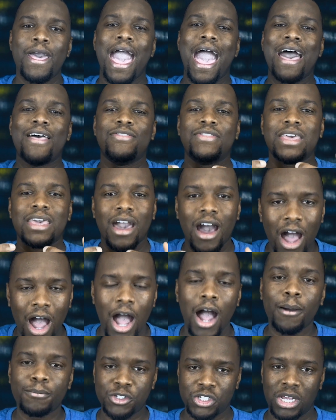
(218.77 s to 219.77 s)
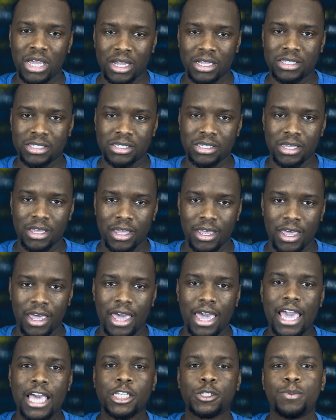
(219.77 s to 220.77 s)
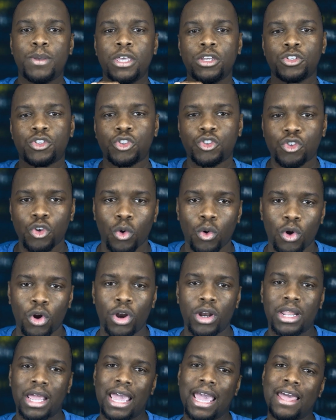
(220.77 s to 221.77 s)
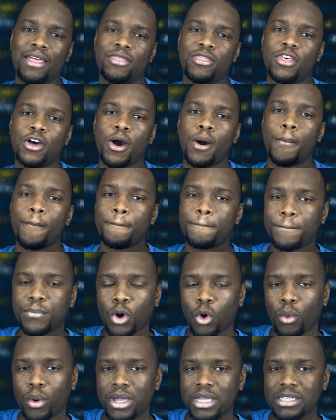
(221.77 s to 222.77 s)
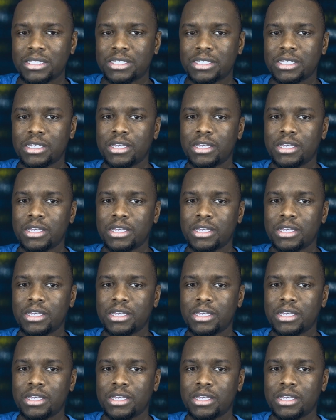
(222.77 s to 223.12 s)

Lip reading: and the object is being stored in the point